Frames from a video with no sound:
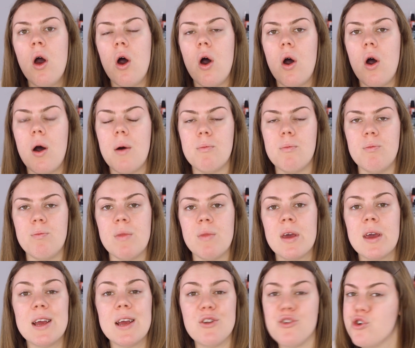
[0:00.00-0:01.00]
Um,
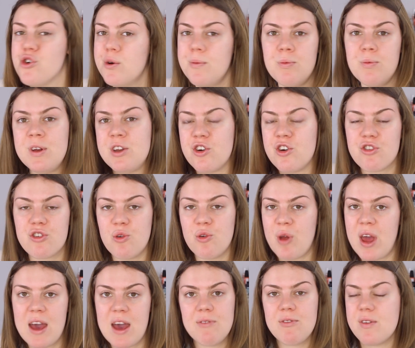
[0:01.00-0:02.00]
in Europe, we just
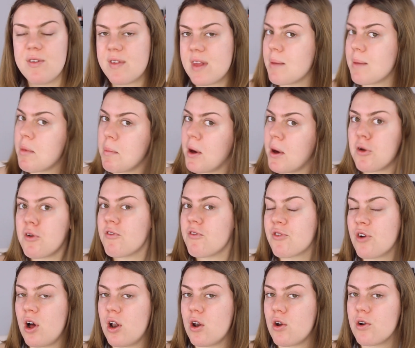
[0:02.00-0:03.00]
don't have the same amount
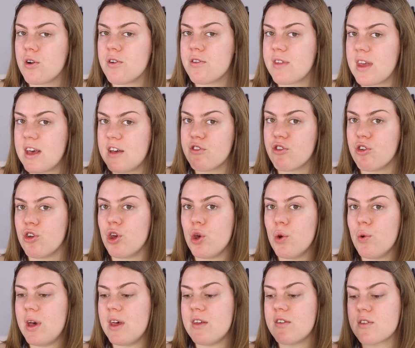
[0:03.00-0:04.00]
of colors as the
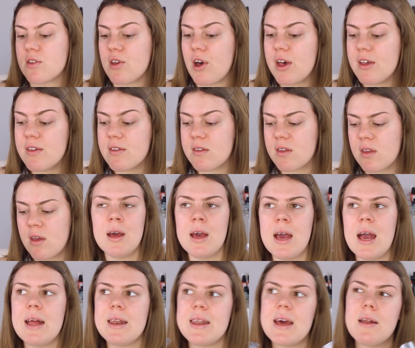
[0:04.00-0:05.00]
US does.
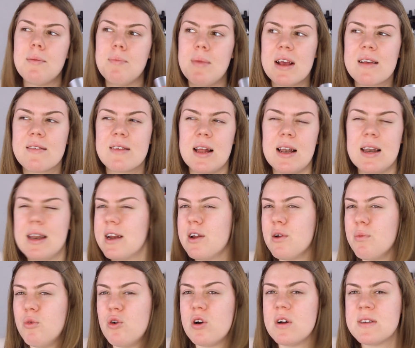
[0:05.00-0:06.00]
And that makes a
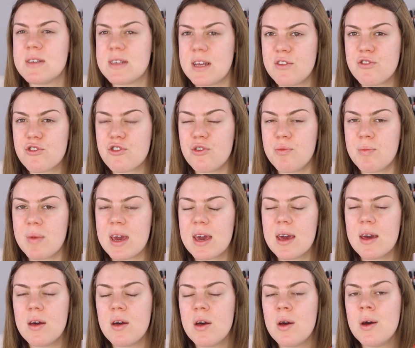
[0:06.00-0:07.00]
little more sense to
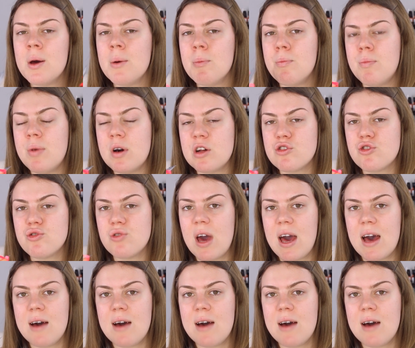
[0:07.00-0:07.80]
me. But to